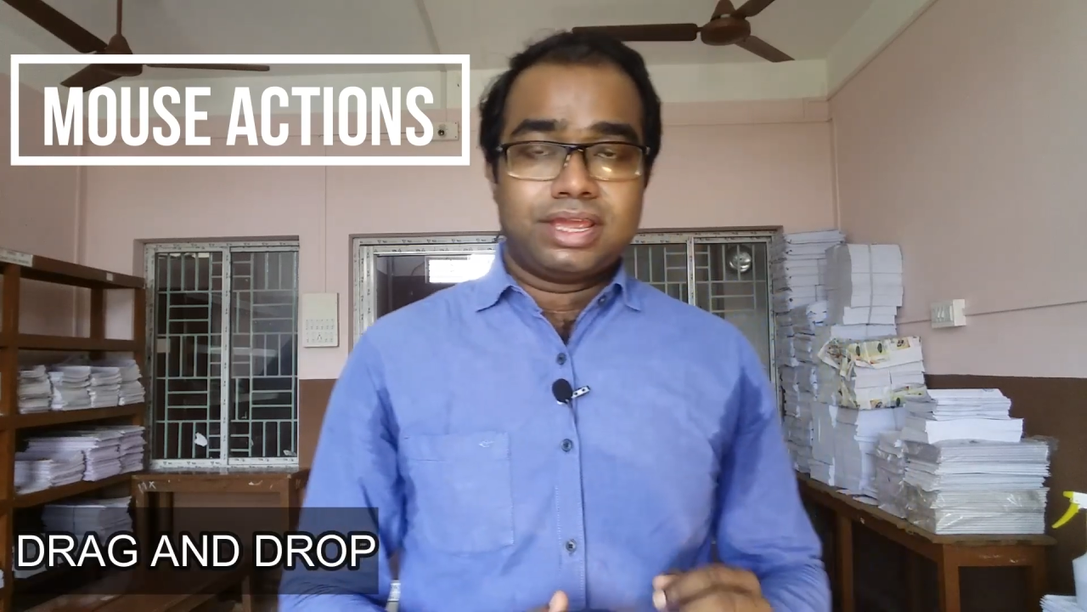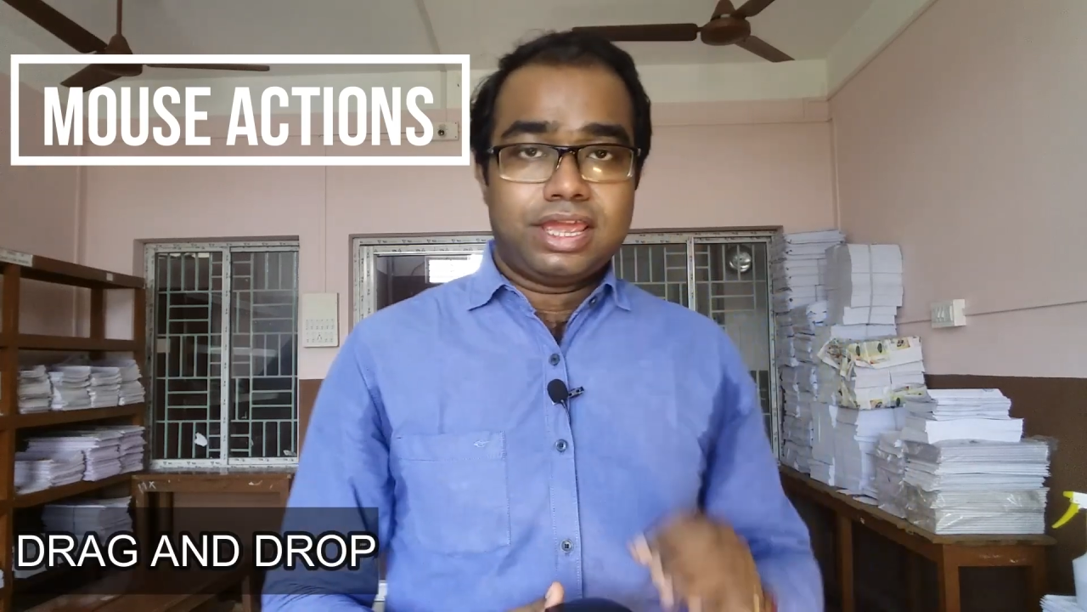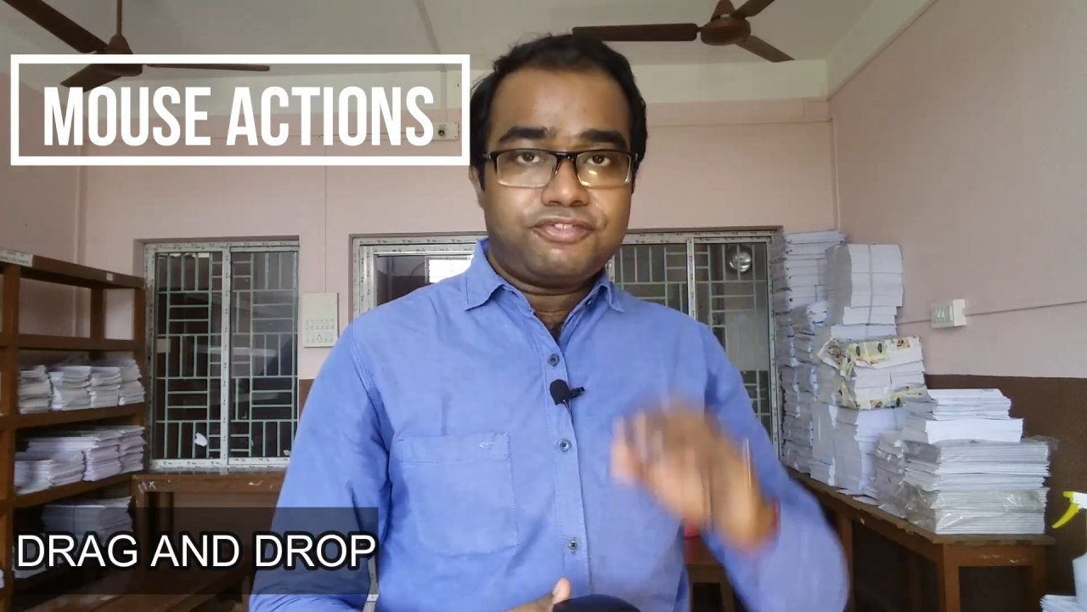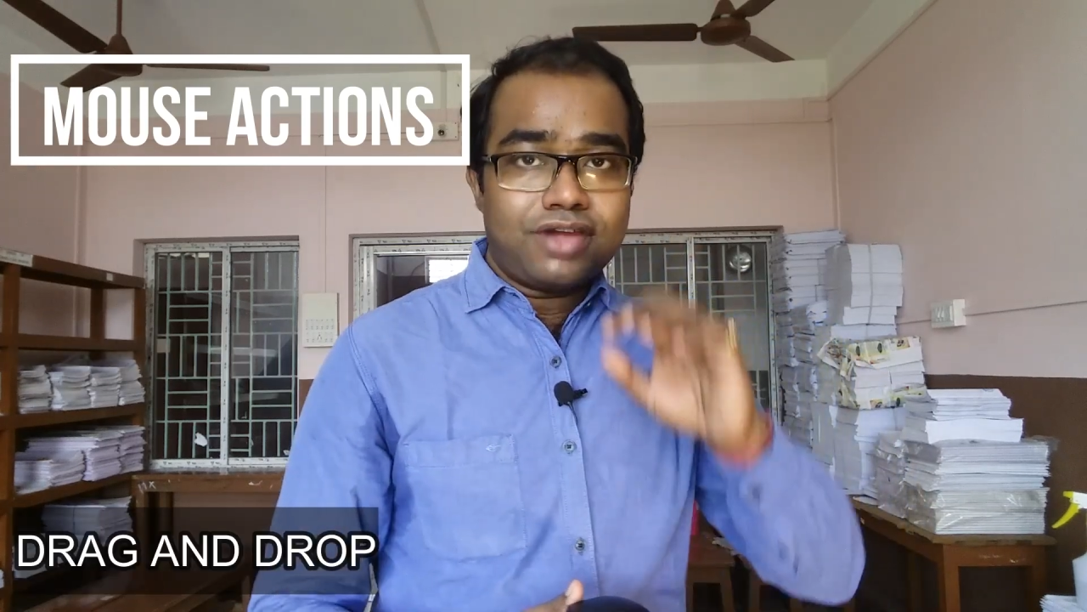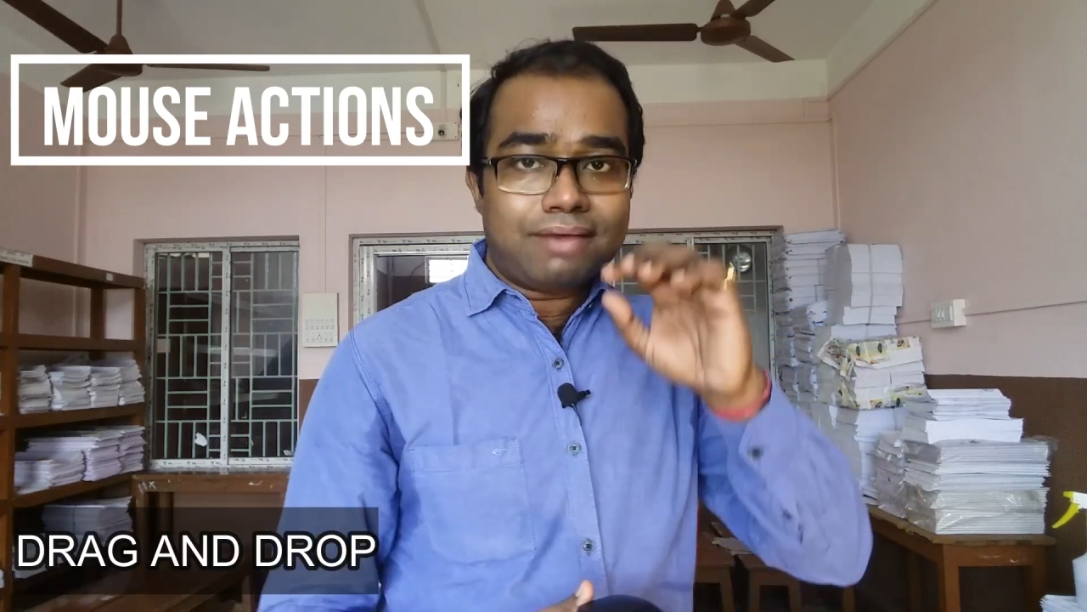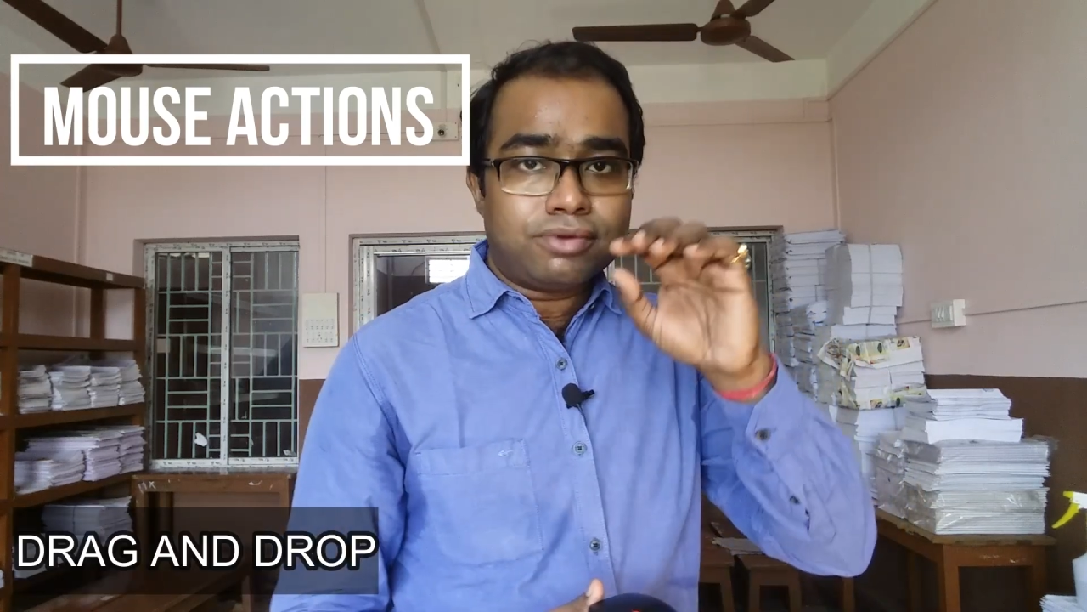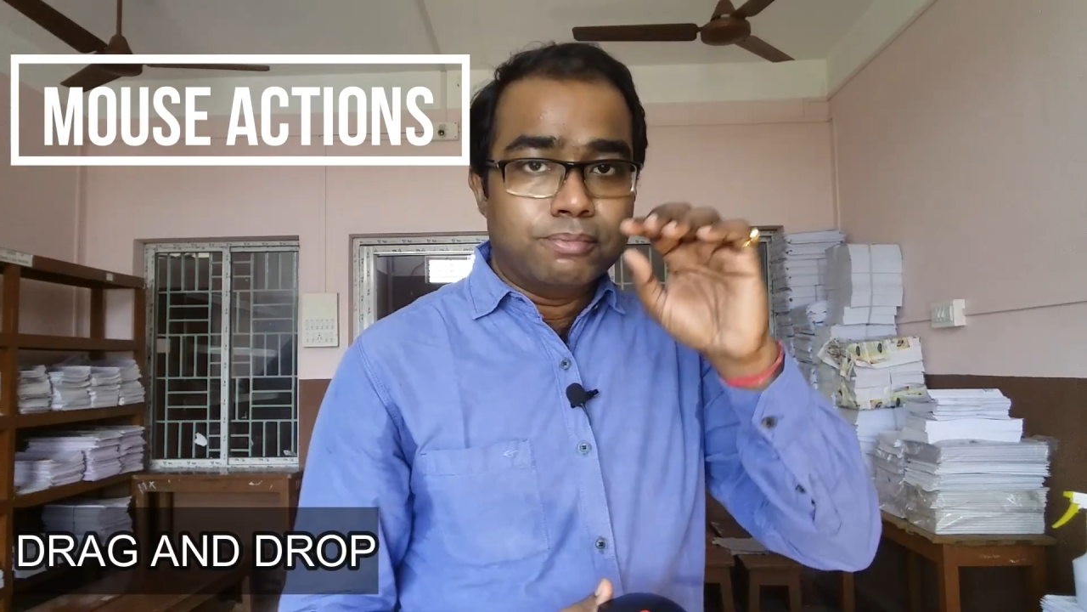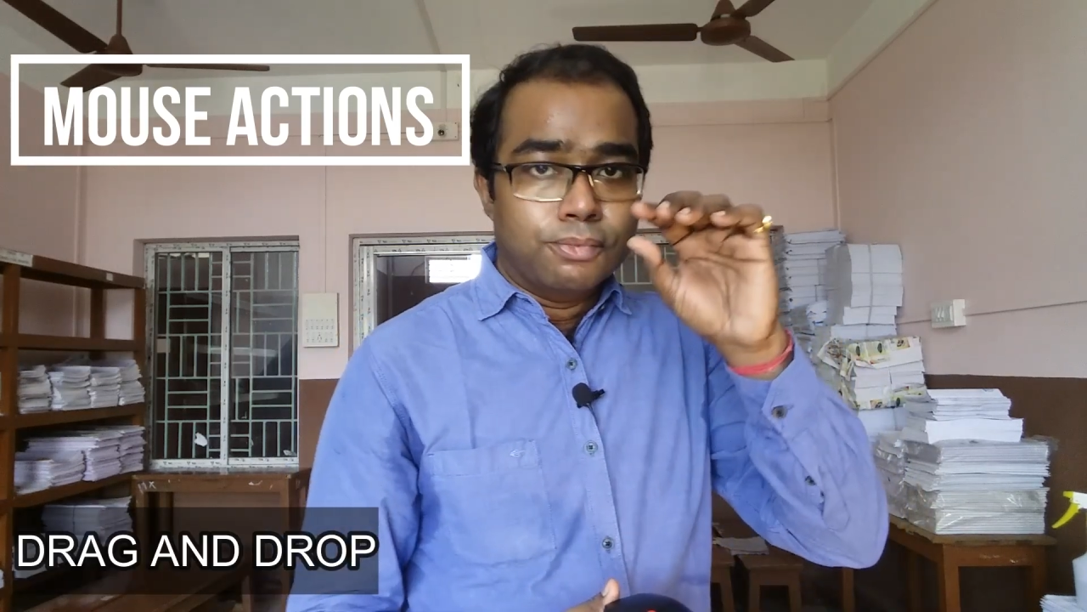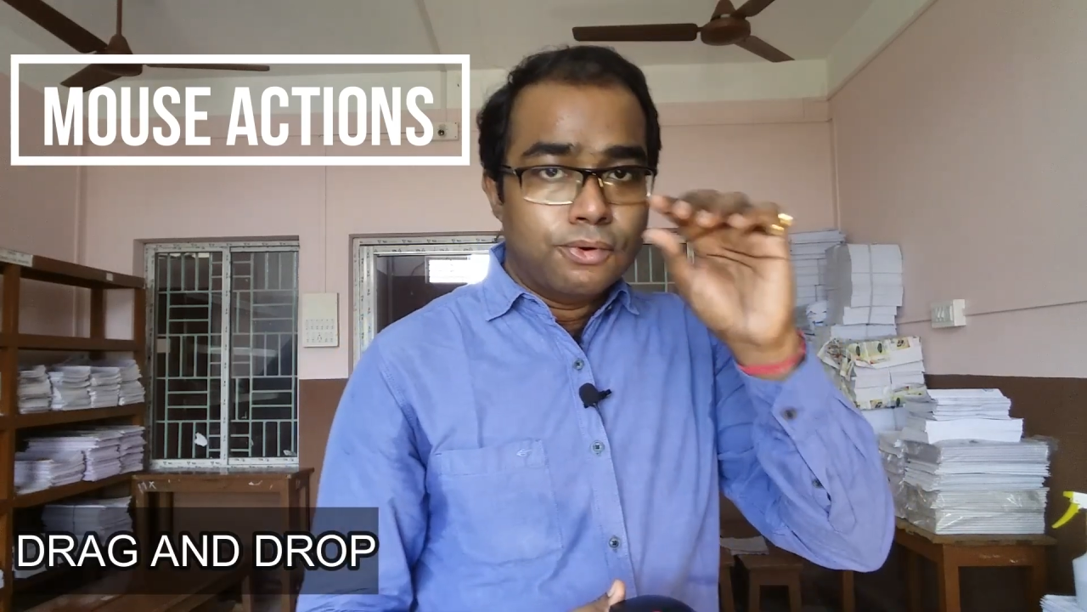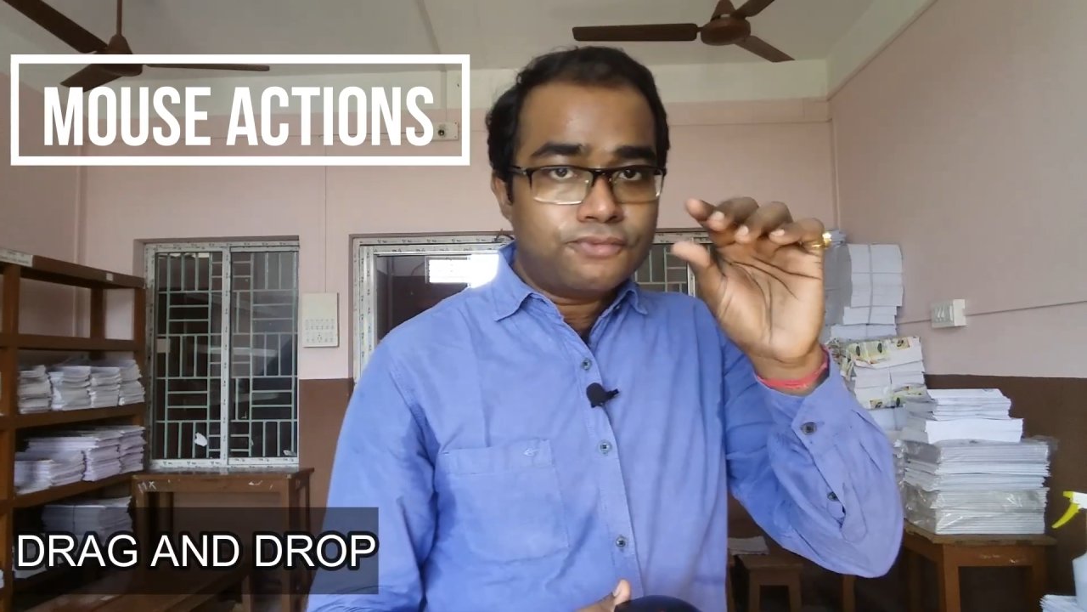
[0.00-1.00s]
If you have to
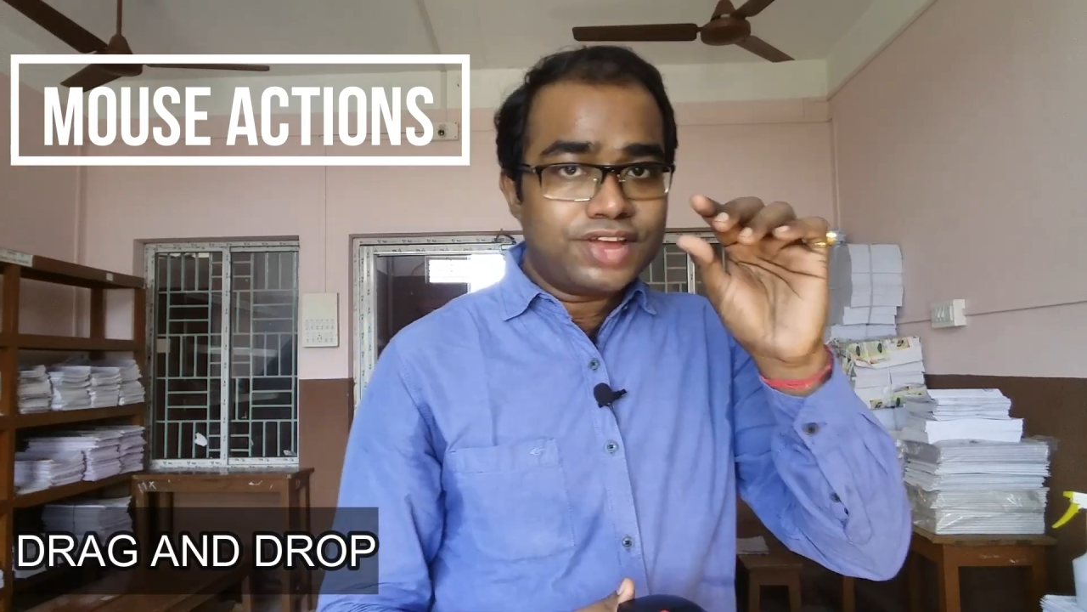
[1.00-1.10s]
move